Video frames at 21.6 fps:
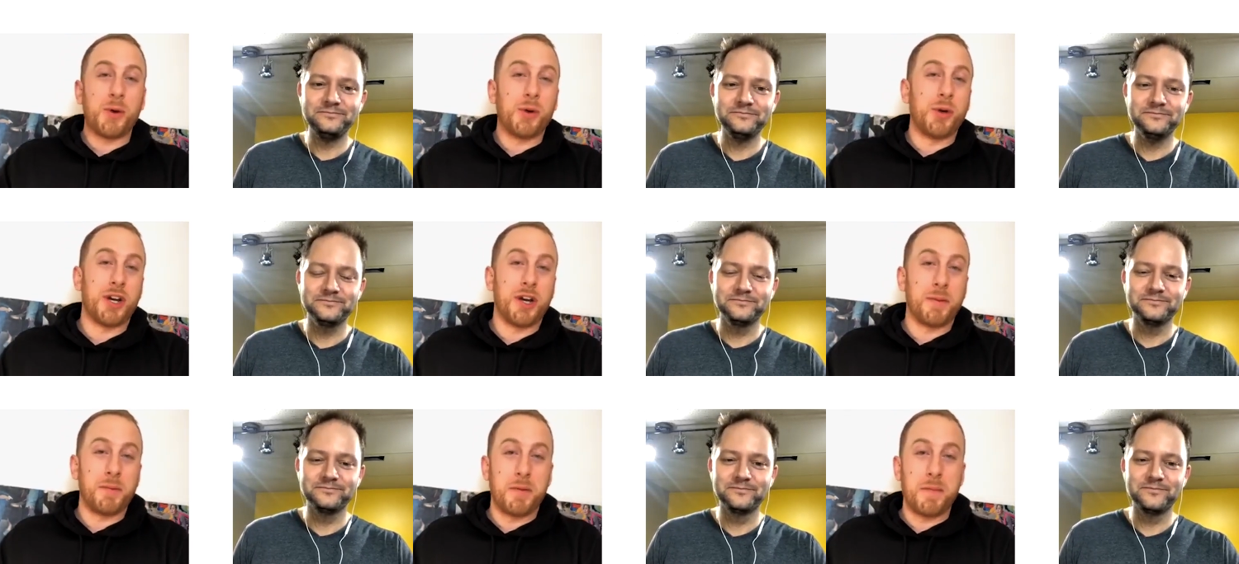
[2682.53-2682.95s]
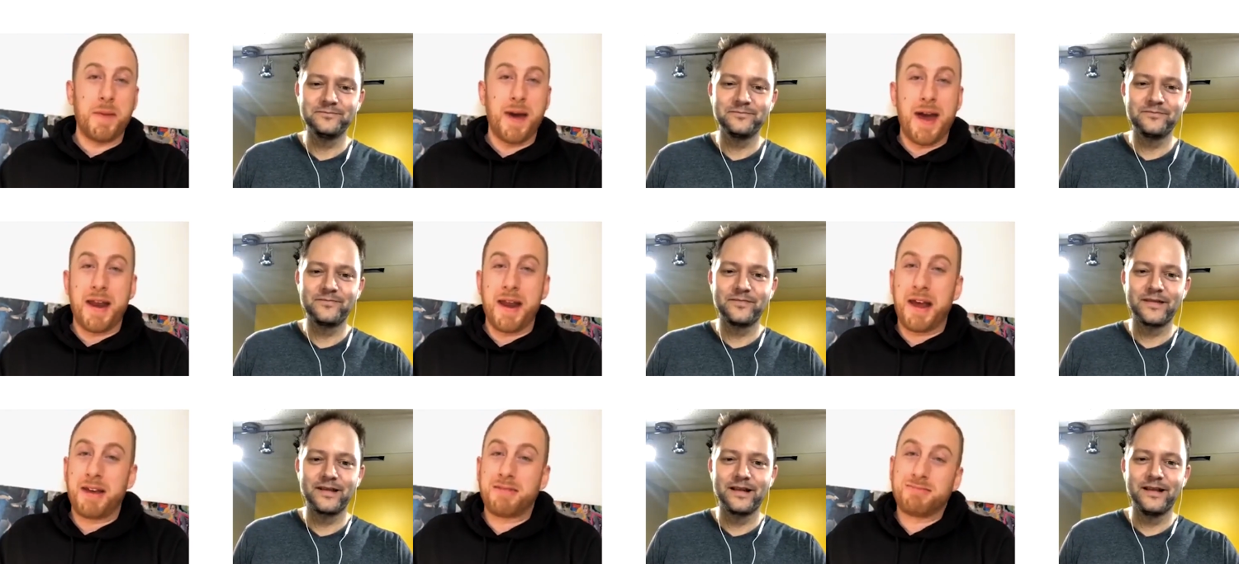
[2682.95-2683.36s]
Speaker 1: who you're gonna be
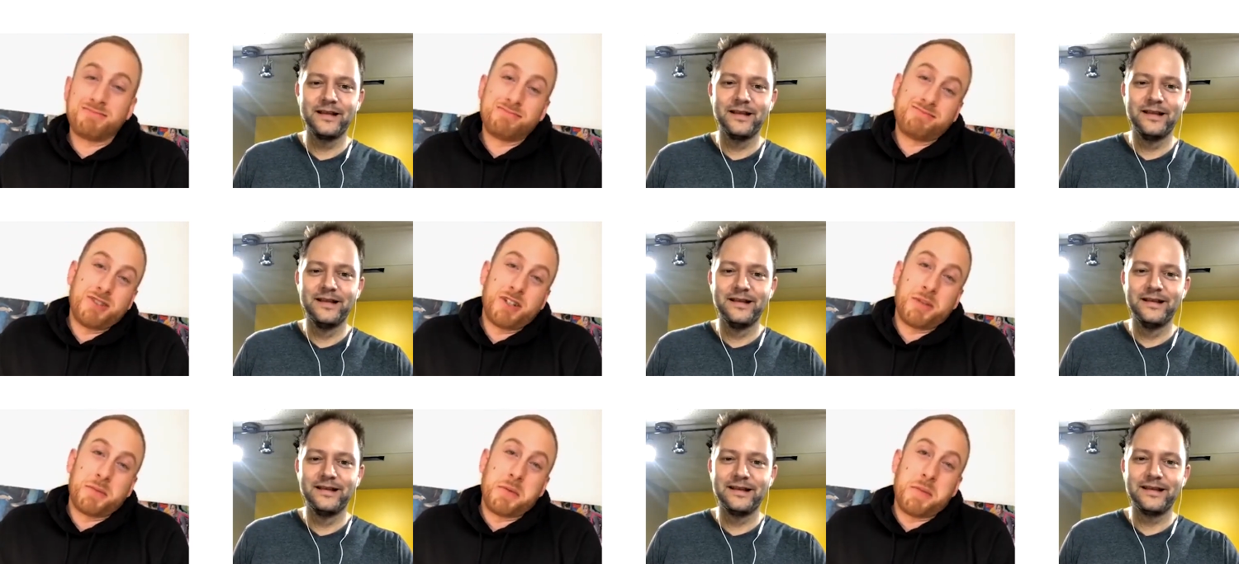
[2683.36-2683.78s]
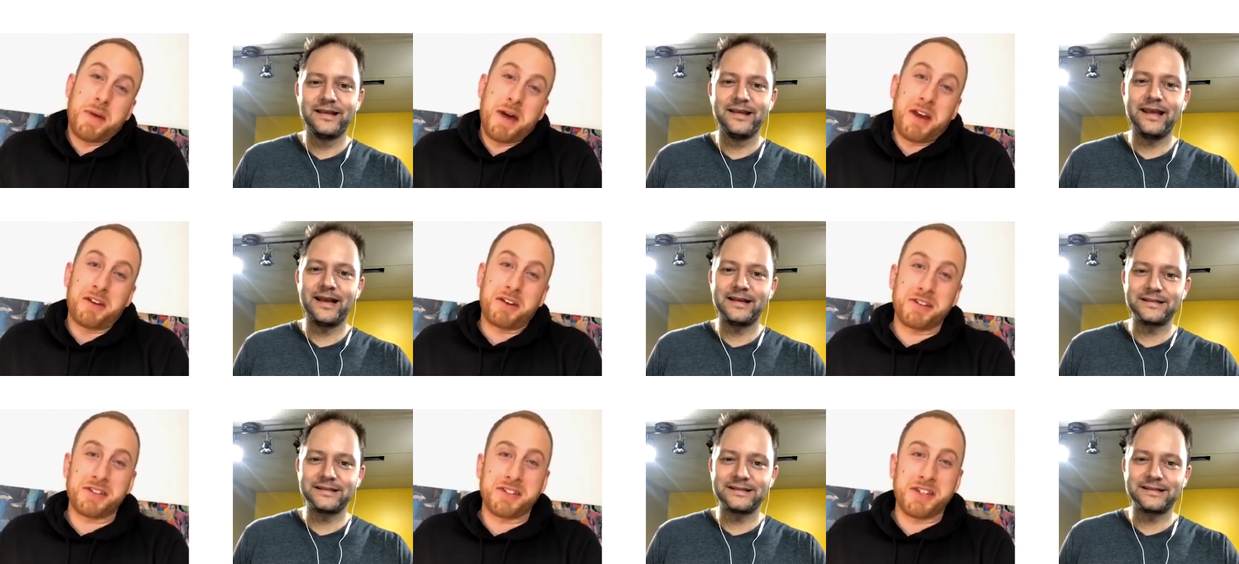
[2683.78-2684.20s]
mad at? You're gonna be mad
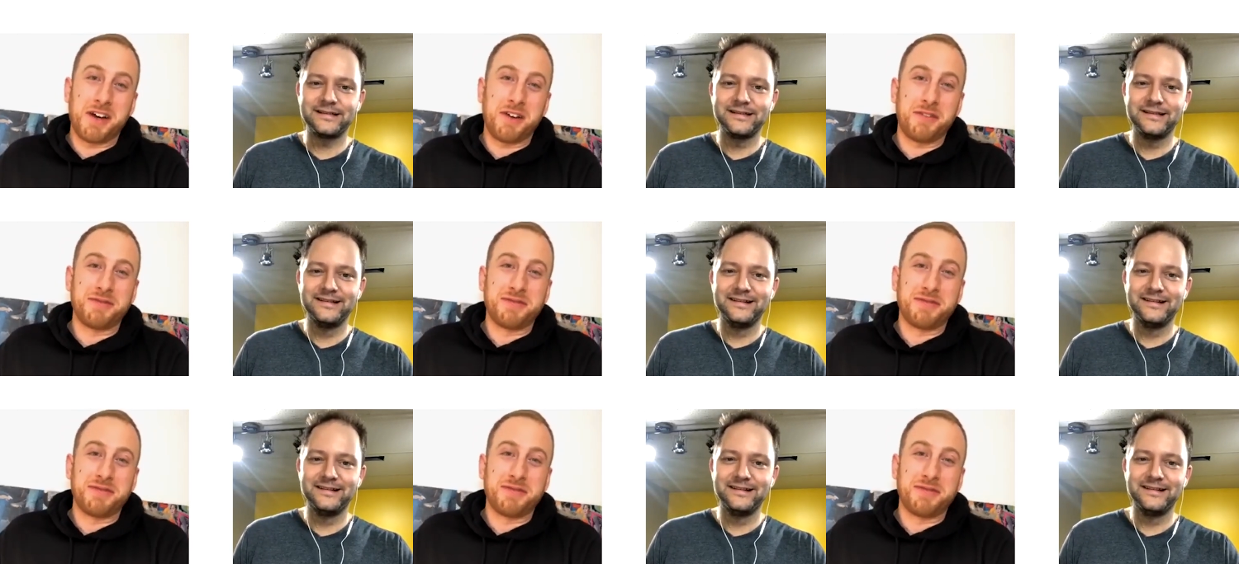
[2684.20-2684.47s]
yes. at yourself.